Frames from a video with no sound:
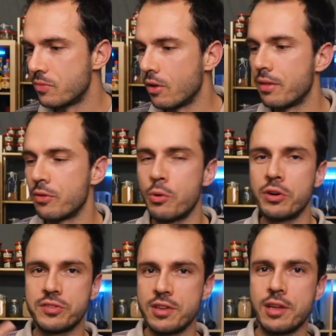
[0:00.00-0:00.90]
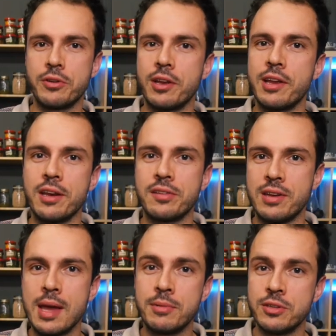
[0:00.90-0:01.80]
Now, the worst thing that you can get is
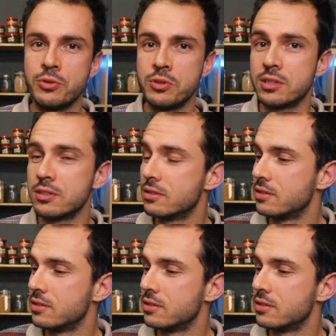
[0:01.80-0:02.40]
an empty Döner.